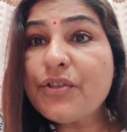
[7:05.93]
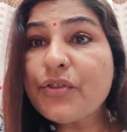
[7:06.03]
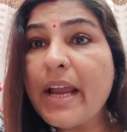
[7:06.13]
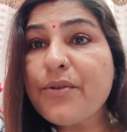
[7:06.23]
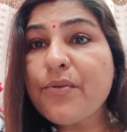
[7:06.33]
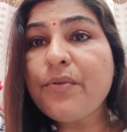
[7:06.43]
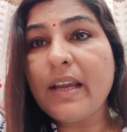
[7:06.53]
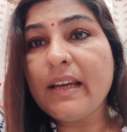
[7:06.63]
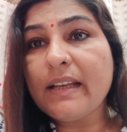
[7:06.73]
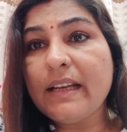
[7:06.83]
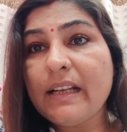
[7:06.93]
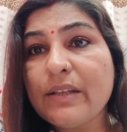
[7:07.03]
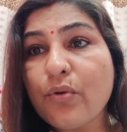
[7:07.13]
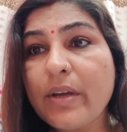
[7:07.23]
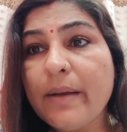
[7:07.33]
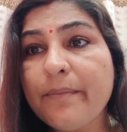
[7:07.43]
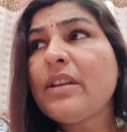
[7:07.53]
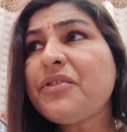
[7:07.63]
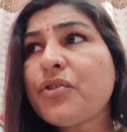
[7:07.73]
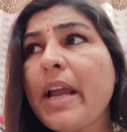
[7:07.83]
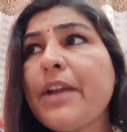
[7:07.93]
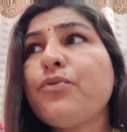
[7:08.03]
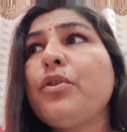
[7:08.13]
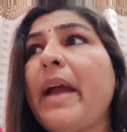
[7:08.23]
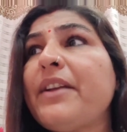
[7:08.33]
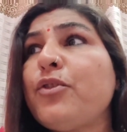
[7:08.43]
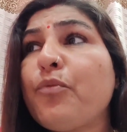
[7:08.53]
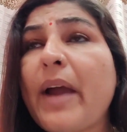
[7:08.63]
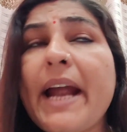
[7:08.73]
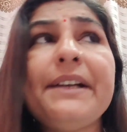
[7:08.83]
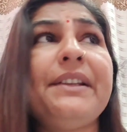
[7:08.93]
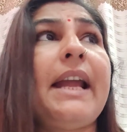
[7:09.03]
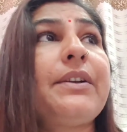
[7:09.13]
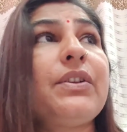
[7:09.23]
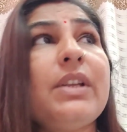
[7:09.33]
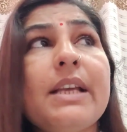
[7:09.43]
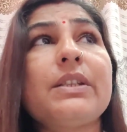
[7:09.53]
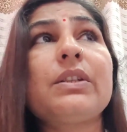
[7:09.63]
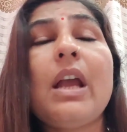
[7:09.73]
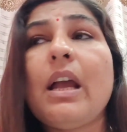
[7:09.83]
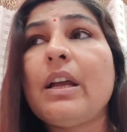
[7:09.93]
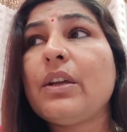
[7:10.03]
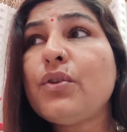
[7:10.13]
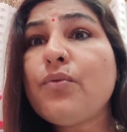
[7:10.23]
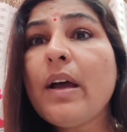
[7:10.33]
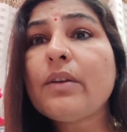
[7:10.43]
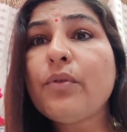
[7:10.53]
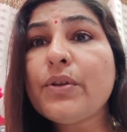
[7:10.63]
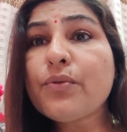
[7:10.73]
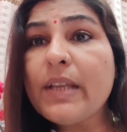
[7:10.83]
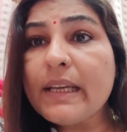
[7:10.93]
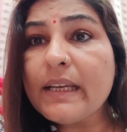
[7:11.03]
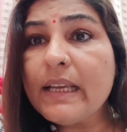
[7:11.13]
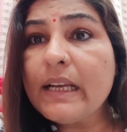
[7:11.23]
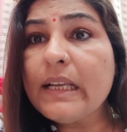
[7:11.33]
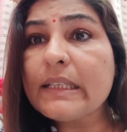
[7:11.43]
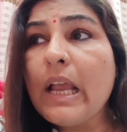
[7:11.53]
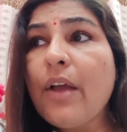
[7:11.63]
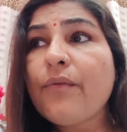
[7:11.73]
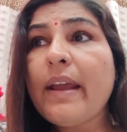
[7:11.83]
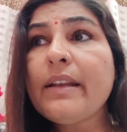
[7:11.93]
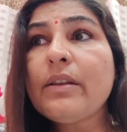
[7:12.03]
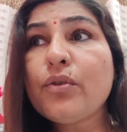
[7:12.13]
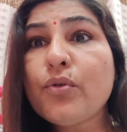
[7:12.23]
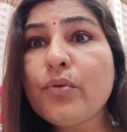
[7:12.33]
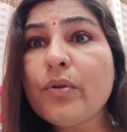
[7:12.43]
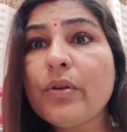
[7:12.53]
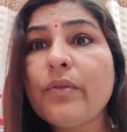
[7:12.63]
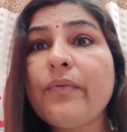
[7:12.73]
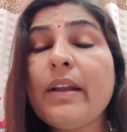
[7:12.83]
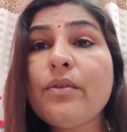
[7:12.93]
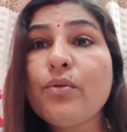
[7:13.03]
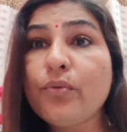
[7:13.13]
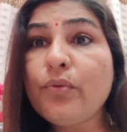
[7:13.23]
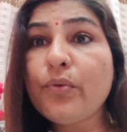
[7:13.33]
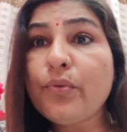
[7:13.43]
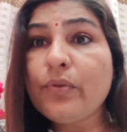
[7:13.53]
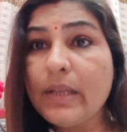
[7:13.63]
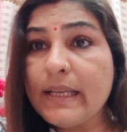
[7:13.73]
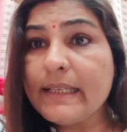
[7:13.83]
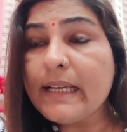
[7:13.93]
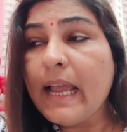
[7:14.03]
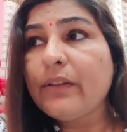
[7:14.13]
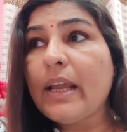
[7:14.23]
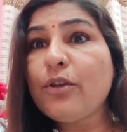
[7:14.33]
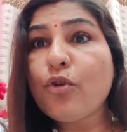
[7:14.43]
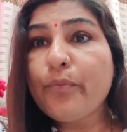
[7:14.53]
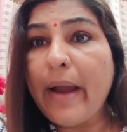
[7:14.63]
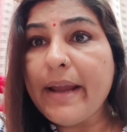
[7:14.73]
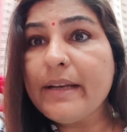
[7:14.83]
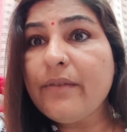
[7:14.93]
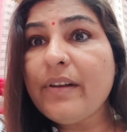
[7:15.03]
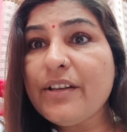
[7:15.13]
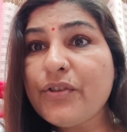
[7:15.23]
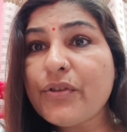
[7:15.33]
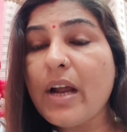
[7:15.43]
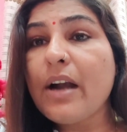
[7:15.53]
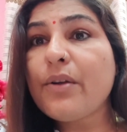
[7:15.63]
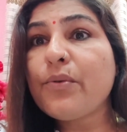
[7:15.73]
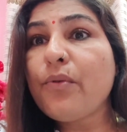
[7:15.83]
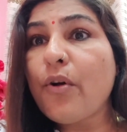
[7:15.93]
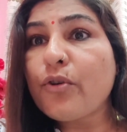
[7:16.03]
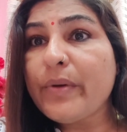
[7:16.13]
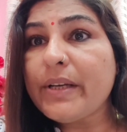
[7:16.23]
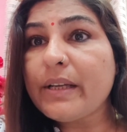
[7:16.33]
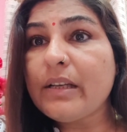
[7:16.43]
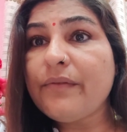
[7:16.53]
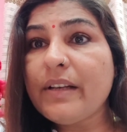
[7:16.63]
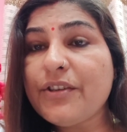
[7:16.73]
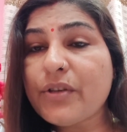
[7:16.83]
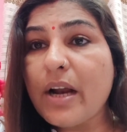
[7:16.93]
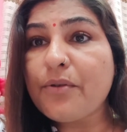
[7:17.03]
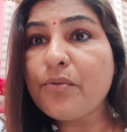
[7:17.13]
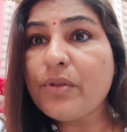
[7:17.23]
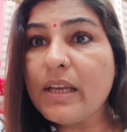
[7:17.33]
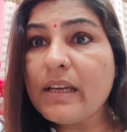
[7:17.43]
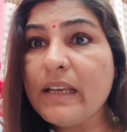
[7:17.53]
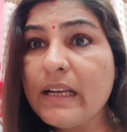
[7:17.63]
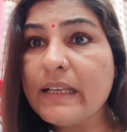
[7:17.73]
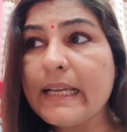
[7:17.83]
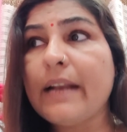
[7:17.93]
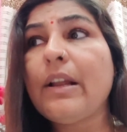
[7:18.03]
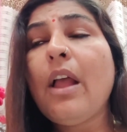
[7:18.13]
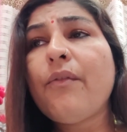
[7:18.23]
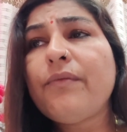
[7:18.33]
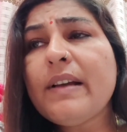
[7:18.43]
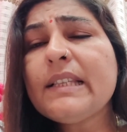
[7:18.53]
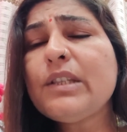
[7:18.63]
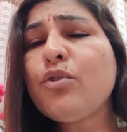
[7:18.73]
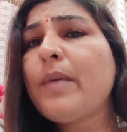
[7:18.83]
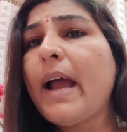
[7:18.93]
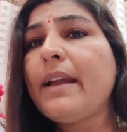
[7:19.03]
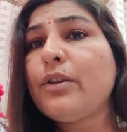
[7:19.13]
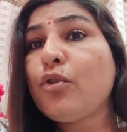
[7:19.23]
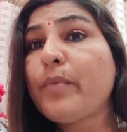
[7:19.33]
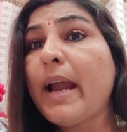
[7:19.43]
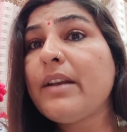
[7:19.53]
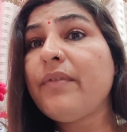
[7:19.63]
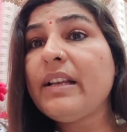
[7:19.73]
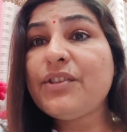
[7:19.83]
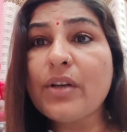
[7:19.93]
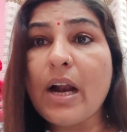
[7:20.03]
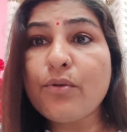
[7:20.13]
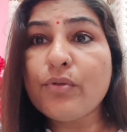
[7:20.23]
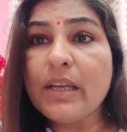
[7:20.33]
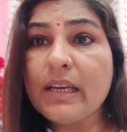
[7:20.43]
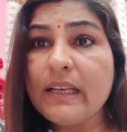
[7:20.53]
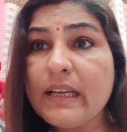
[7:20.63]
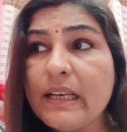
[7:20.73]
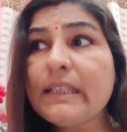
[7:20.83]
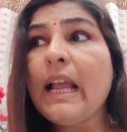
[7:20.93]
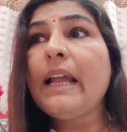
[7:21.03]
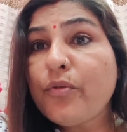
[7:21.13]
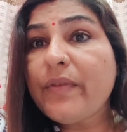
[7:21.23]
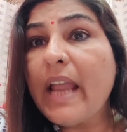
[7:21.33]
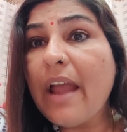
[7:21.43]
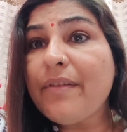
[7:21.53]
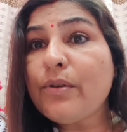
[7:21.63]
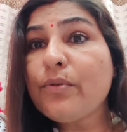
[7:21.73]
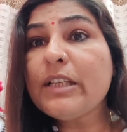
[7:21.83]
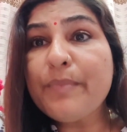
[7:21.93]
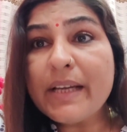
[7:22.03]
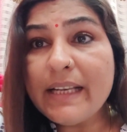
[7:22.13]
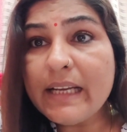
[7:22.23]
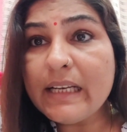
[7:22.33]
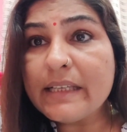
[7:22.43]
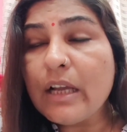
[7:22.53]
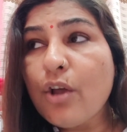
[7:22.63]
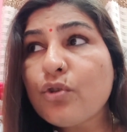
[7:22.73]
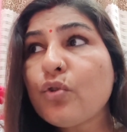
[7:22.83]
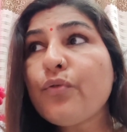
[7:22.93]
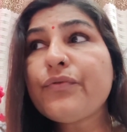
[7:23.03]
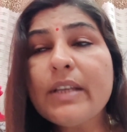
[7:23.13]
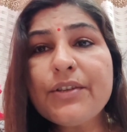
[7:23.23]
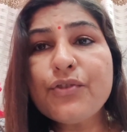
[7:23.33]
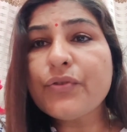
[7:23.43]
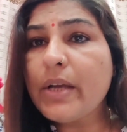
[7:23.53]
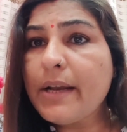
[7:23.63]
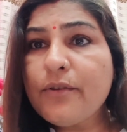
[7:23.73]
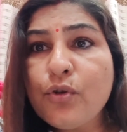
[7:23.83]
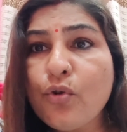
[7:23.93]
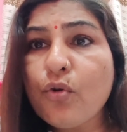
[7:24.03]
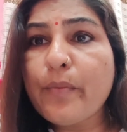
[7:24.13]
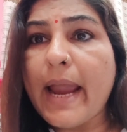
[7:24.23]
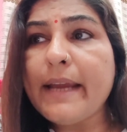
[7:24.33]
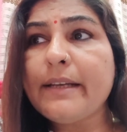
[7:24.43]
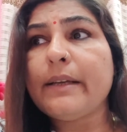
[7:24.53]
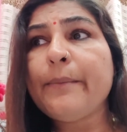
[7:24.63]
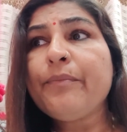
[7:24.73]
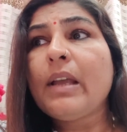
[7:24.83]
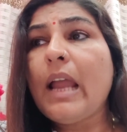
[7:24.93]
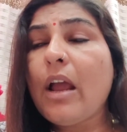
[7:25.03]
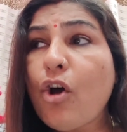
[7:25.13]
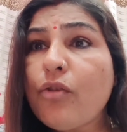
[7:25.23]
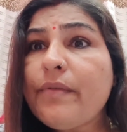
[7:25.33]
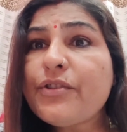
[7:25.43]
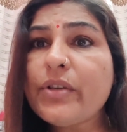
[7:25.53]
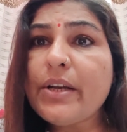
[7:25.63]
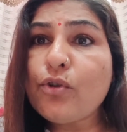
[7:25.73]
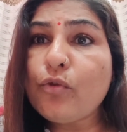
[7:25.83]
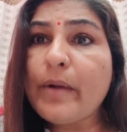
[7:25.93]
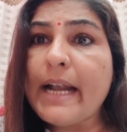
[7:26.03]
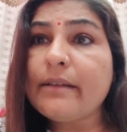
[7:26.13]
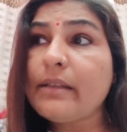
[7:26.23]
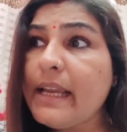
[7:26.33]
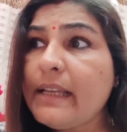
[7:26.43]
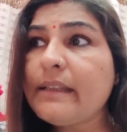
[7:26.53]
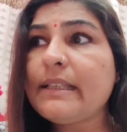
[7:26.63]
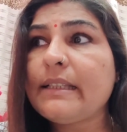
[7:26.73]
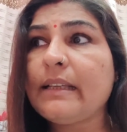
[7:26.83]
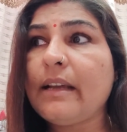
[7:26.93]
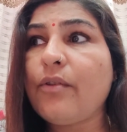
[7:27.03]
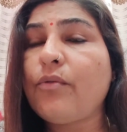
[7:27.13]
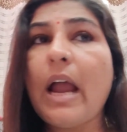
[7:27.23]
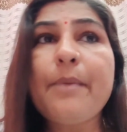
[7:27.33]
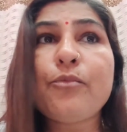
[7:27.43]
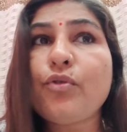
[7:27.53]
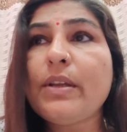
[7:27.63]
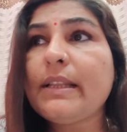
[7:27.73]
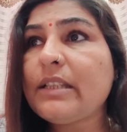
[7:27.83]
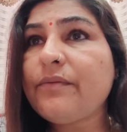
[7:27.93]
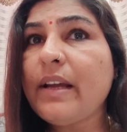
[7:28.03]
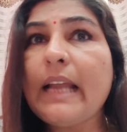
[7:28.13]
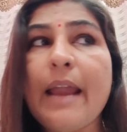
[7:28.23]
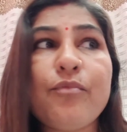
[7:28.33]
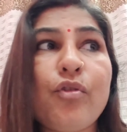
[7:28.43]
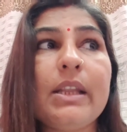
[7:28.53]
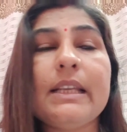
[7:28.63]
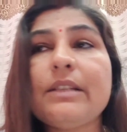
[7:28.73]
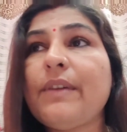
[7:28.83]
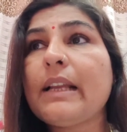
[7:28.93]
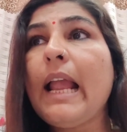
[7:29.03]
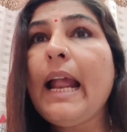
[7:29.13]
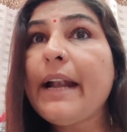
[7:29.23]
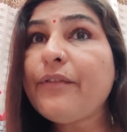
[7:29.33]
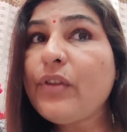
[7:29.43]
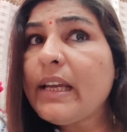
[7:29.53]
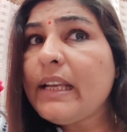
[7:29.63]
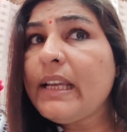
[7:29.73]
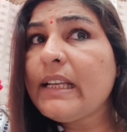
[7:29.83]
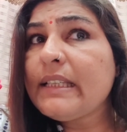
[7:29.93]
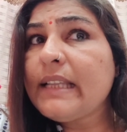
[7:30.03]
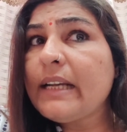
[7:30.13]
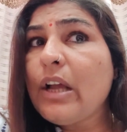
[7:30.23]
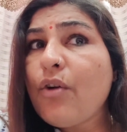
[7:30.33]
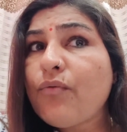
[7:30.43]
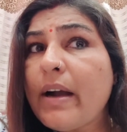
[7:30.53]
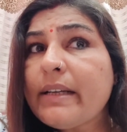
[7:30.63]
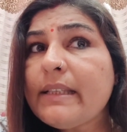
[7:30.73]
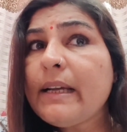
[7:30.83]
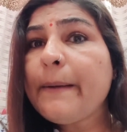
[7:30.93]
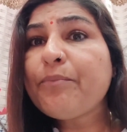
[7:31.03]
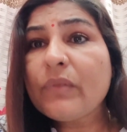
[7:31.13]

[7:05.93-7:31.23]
try to think in English. Okay, just try to remind your mind that yes, you are going to think in English. When you do this, then your mind will start to automatically will start to think in English, and once your mind will start to think in English, would be able to speak in English. So just train your mind, always train your mind, think this, I'm doing this work, I'm doing this work, and think in English that what is the